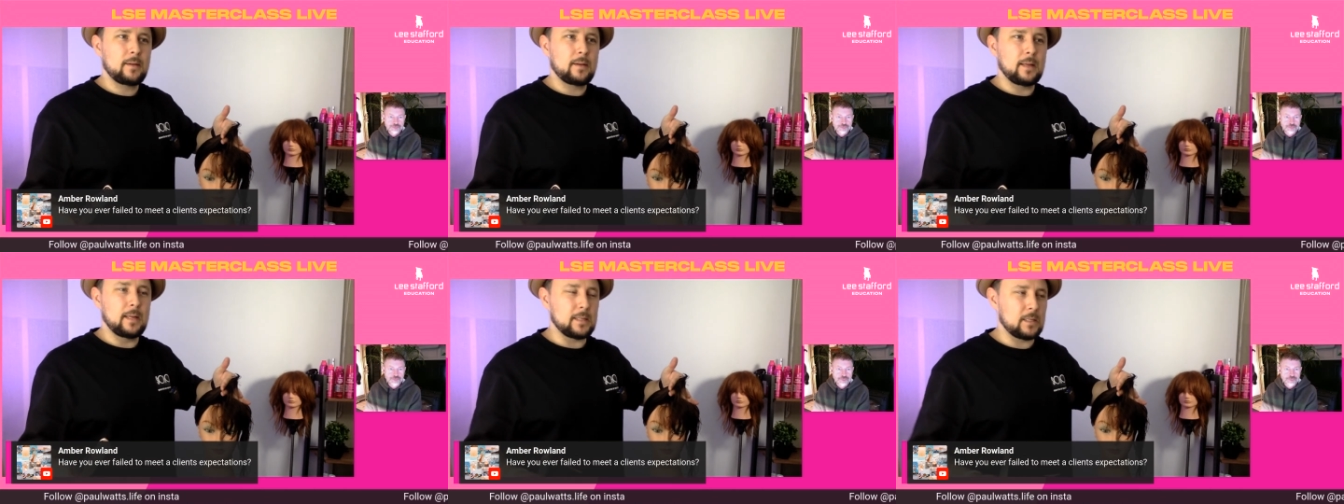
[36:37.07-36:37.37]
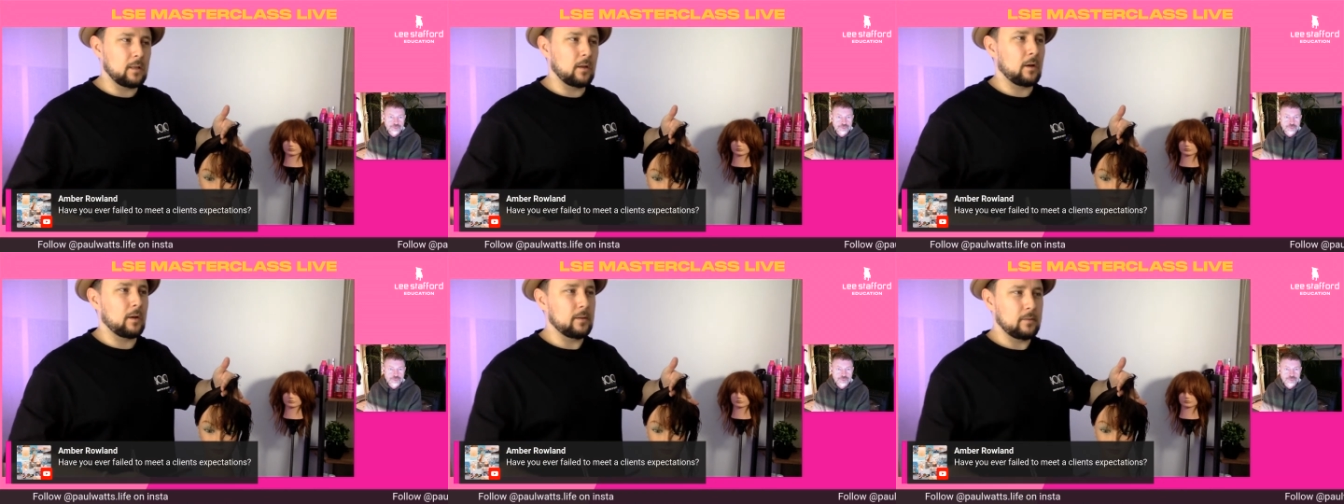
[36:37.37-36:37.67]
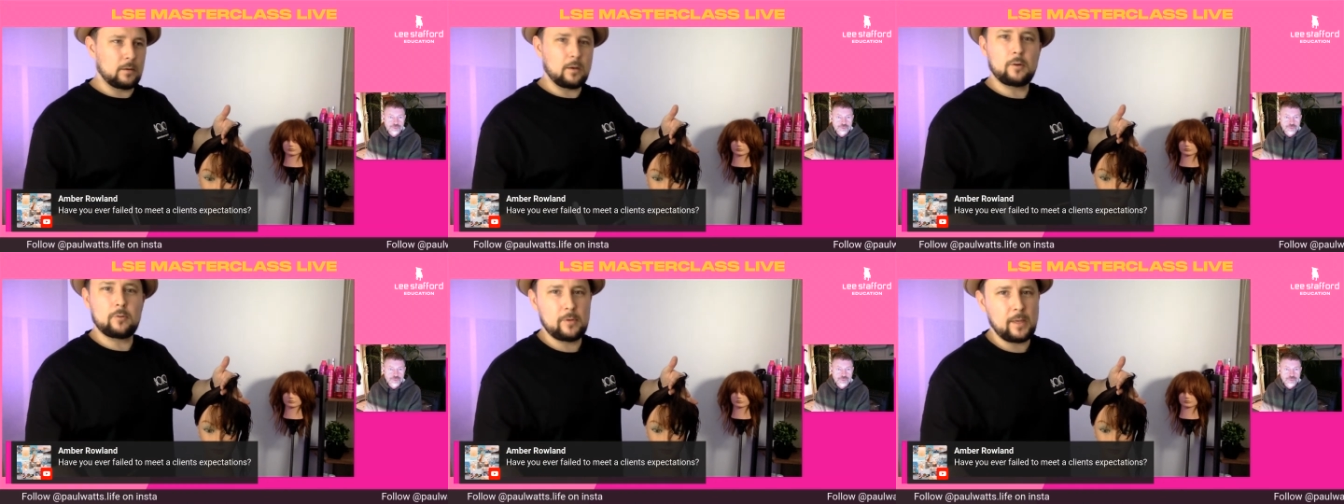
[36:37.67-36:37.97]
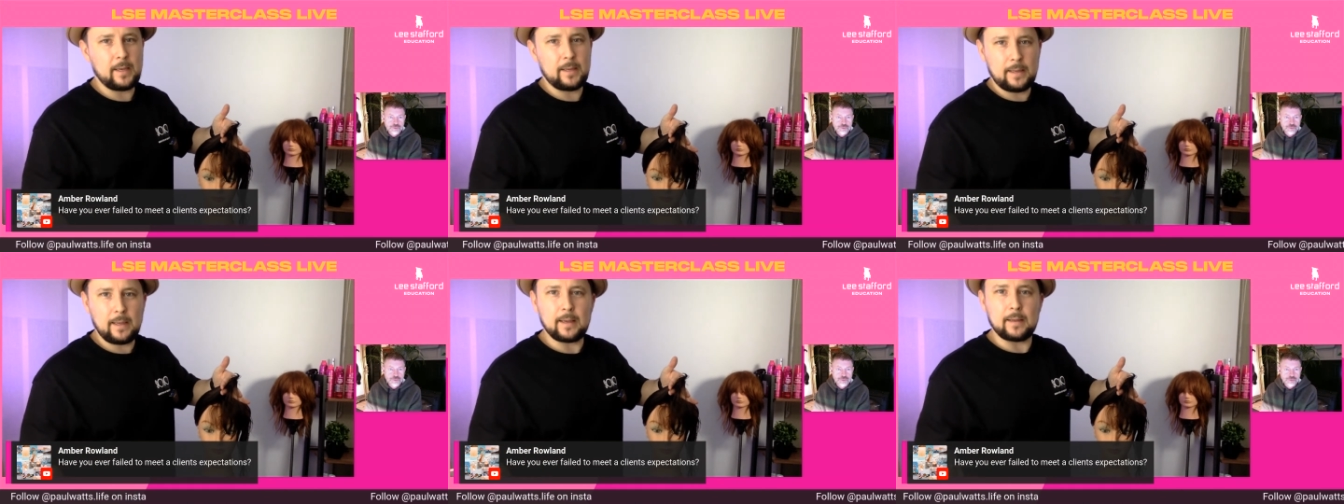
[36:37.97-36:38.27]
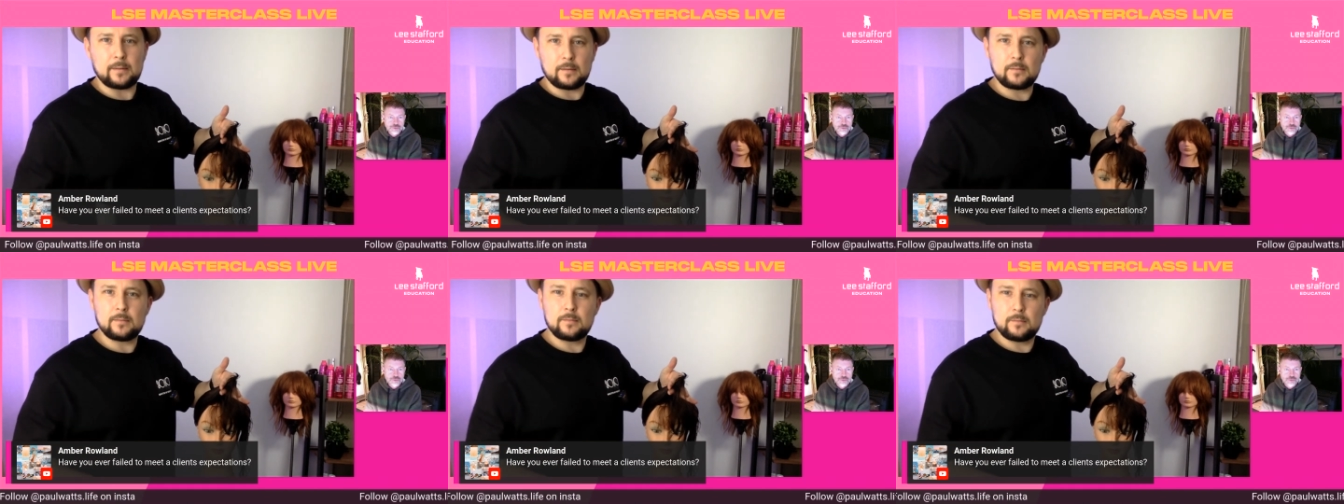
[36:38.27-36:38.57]
it's like, oh
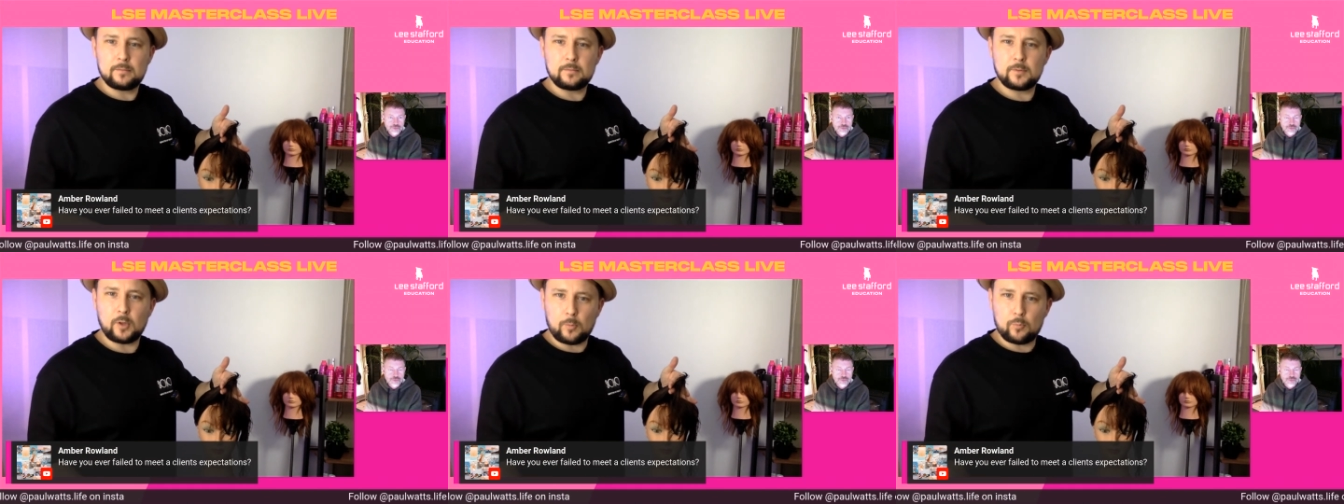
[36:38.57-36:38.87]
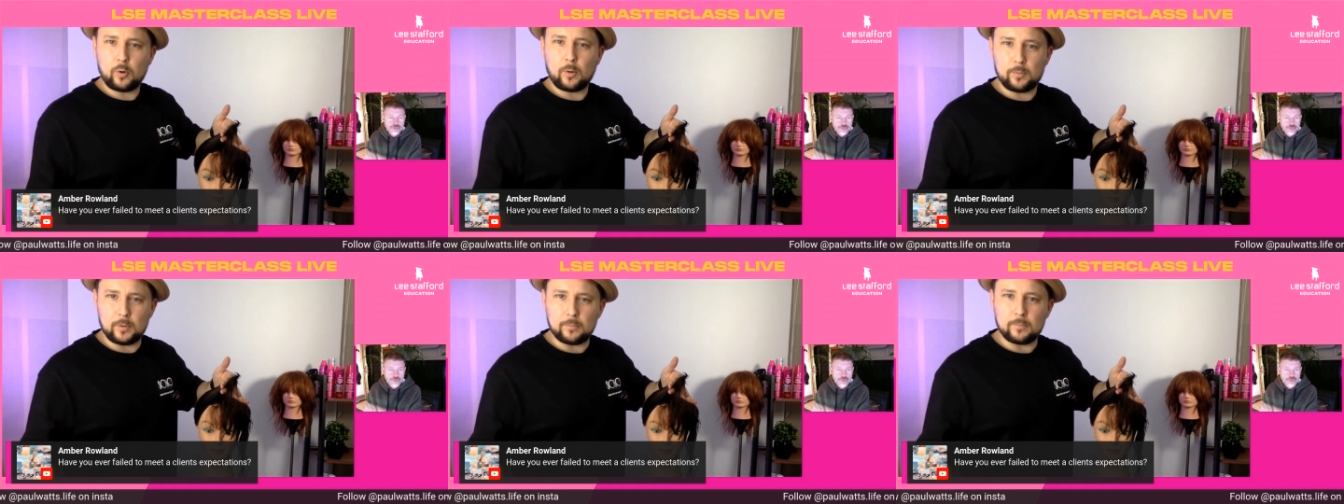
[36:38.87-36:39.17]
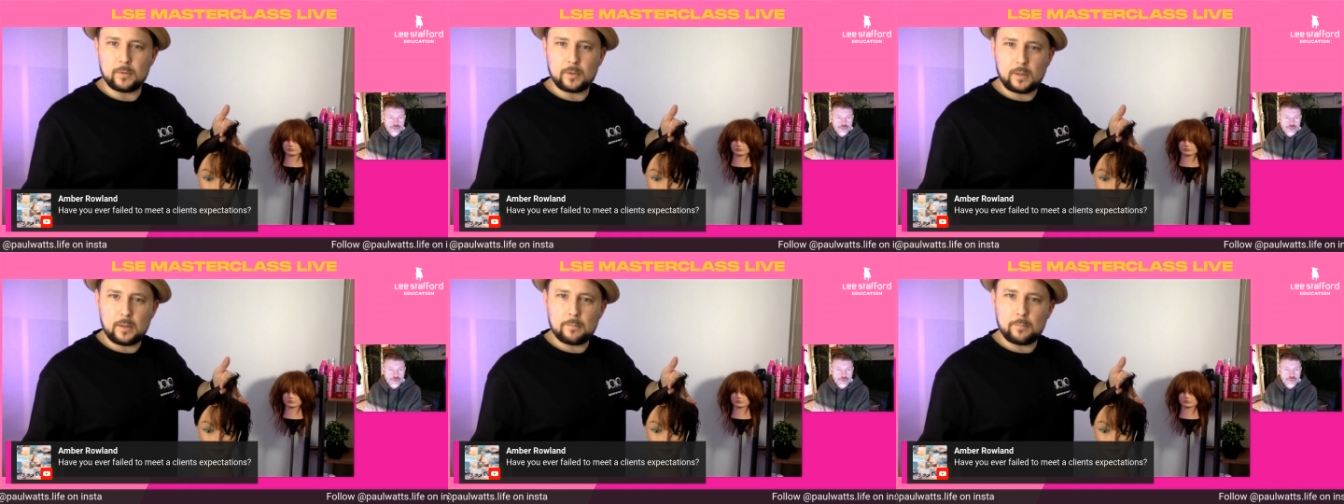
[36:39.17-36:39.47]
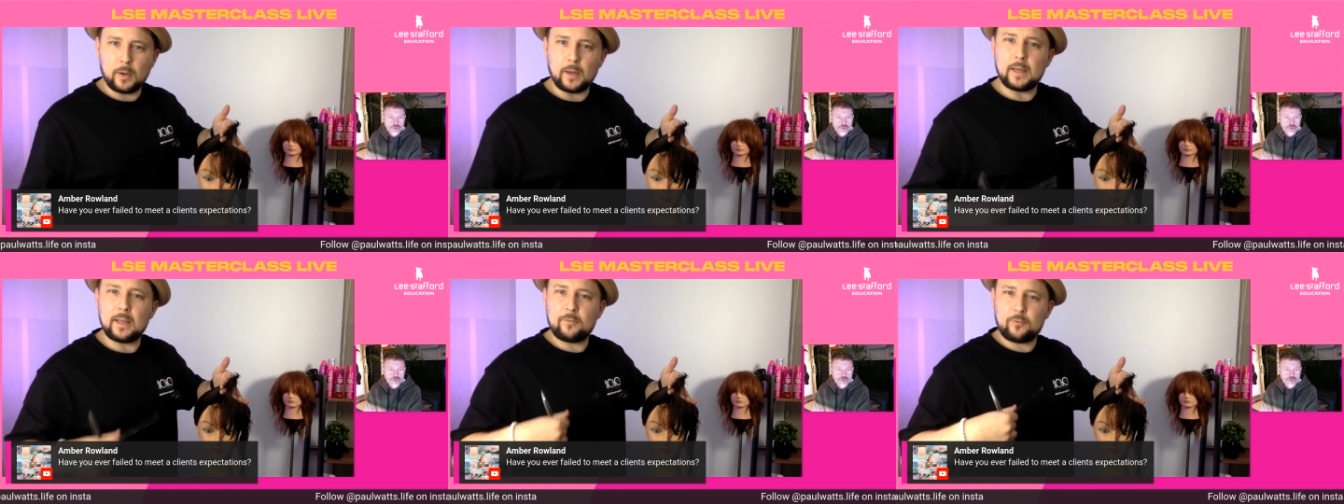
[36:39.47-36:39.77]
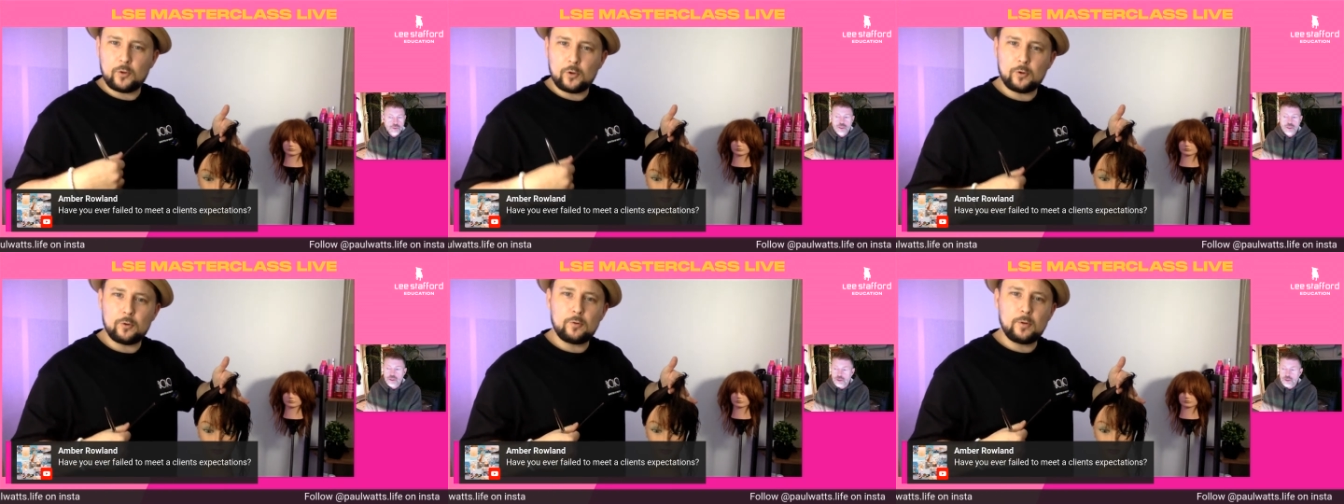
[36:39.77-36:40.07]
yeah, no problem. But if
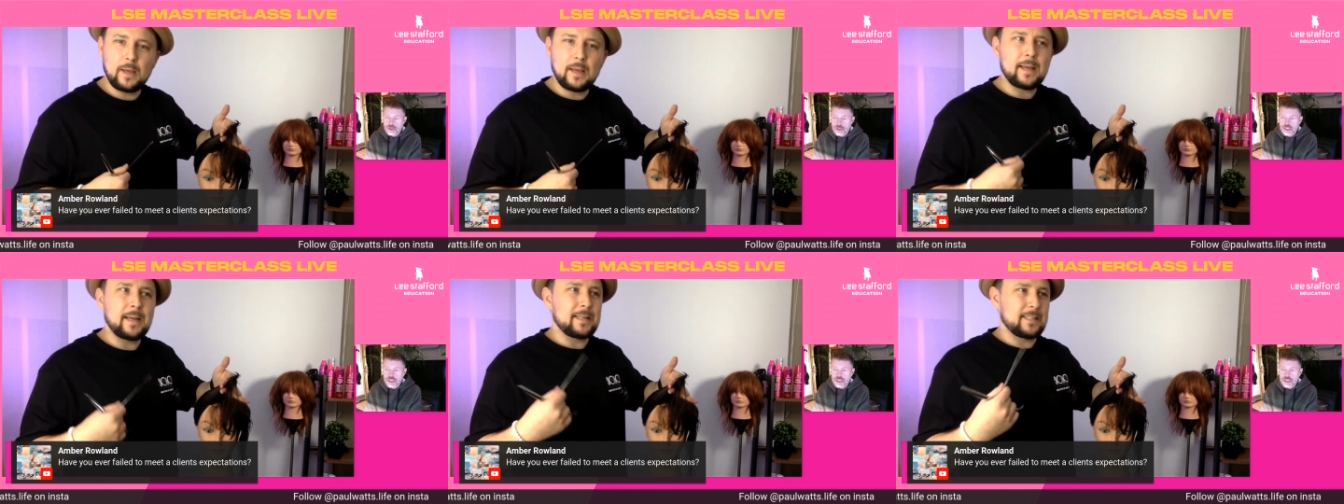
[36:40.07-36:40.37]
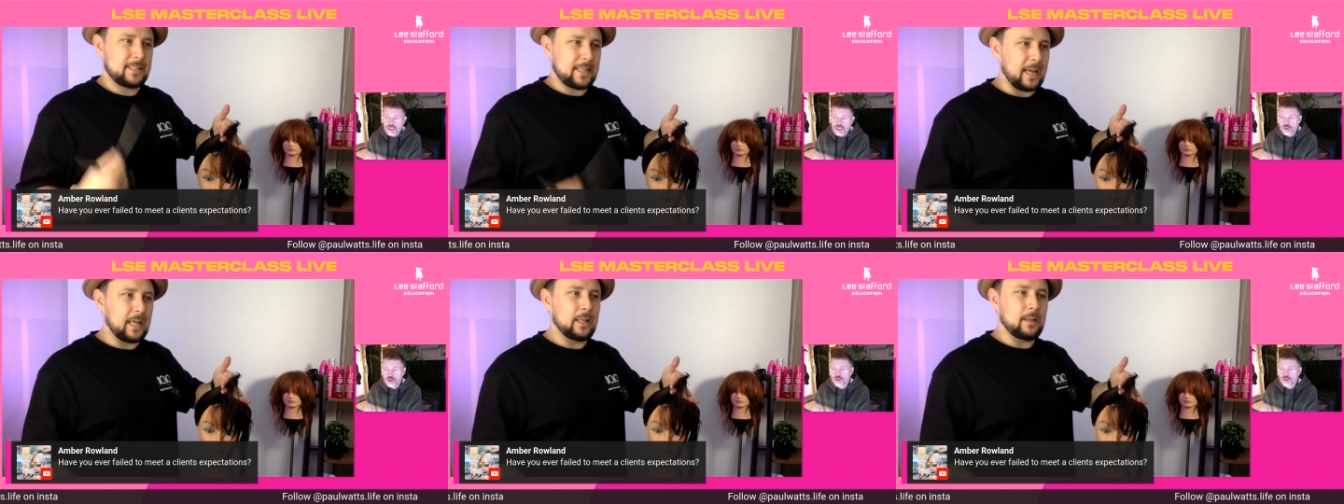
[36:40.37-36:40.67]
you say